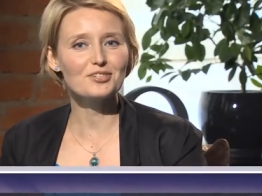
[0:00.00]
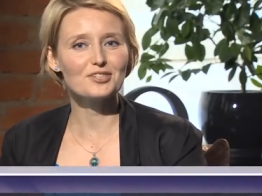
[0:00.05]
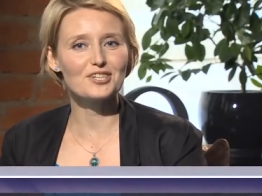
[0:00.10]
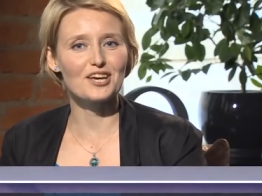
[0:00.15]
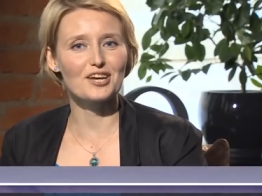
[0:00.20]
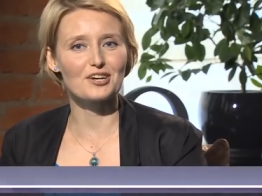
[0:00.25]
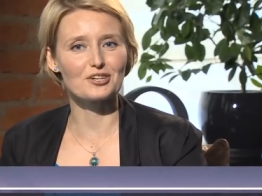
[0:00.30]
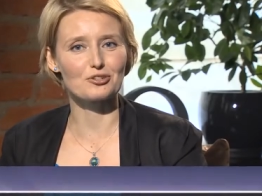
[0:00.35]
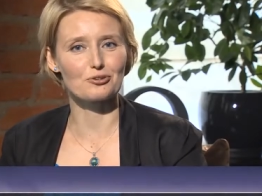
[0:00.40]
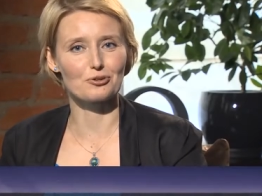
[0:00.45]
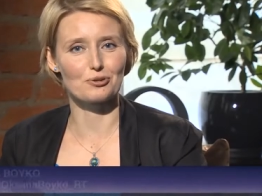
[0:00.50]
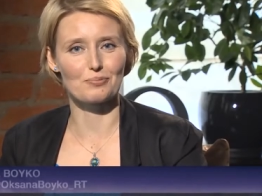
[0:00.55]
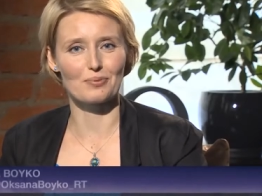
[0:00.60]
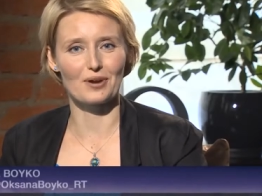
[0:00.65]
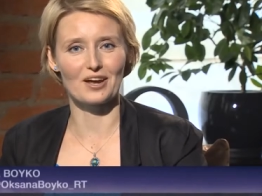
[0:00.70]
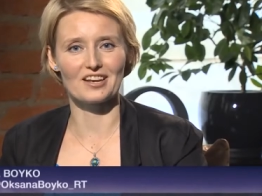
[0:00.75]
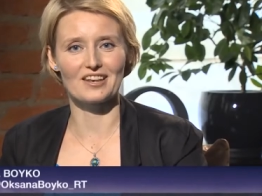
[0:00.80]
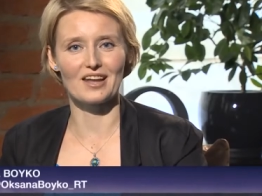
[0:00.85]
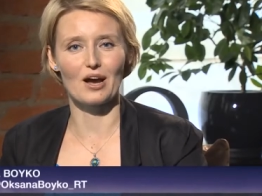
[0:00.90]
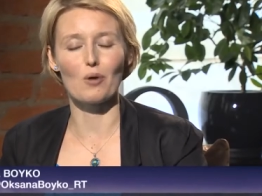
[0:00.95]
to take a short
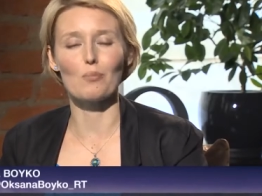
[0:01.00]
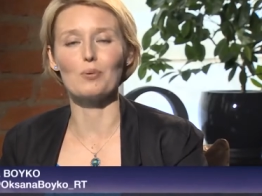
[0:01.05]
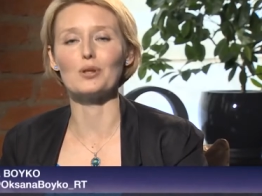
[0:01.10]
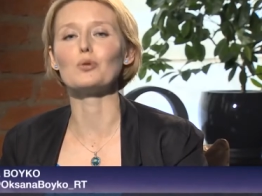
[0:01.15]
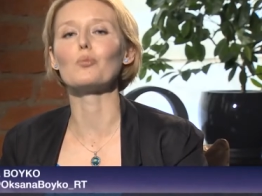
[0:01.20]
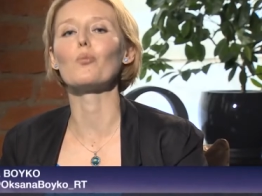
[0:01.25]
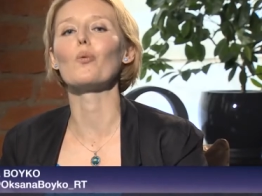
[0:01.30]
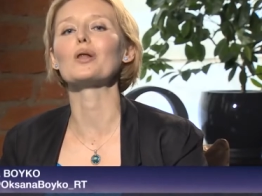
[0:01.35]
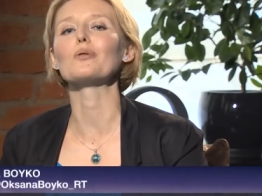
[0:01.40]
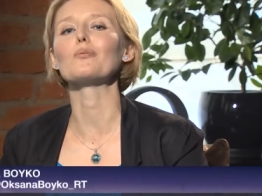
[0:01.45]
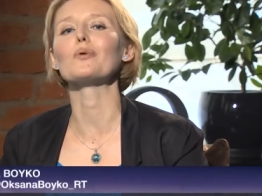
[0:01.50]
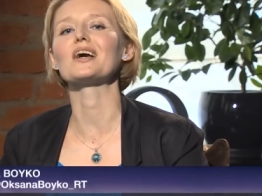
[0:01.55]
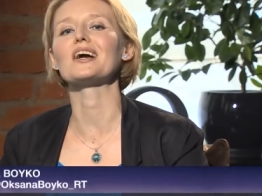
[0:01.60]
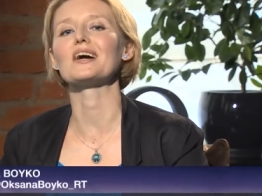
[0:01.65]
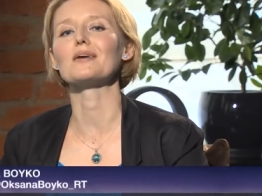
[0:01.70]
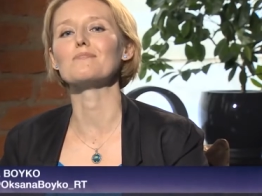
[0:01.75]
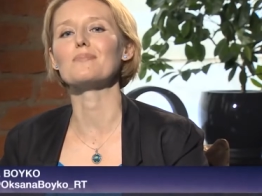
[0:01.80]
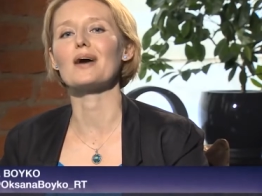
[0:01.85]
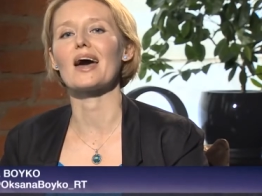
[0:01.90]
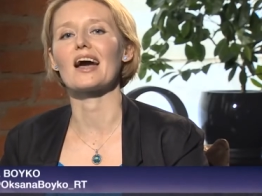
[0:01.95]
break now, but when we
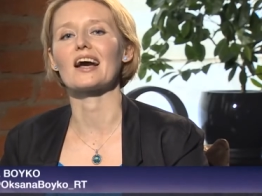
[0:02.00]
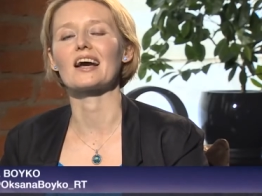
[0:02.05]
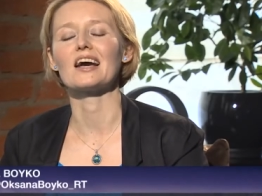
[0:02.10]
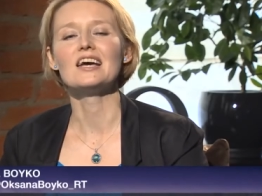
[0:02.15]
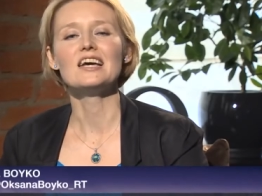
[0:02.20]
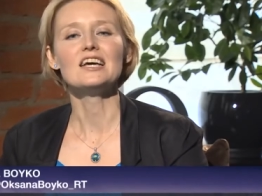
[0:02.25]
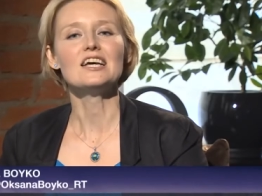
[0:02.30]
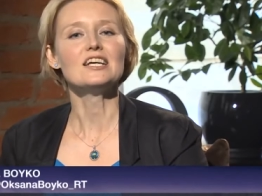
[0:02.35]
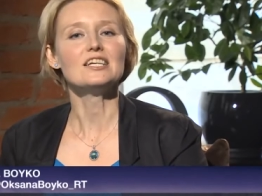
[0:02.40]
come back,